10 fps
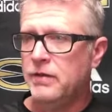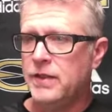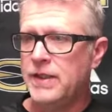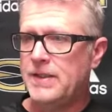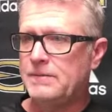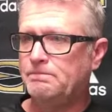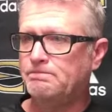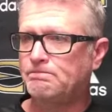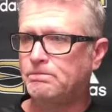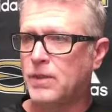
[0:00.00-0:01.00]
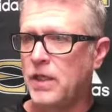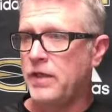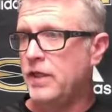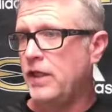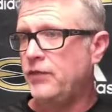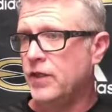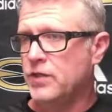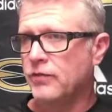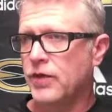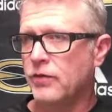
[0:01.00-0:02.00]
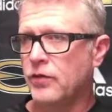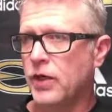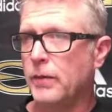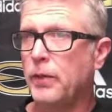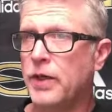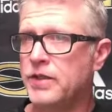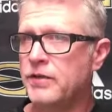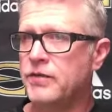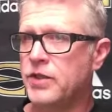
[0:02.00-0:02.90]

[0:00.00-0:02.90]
And then defensively, they're very impressive,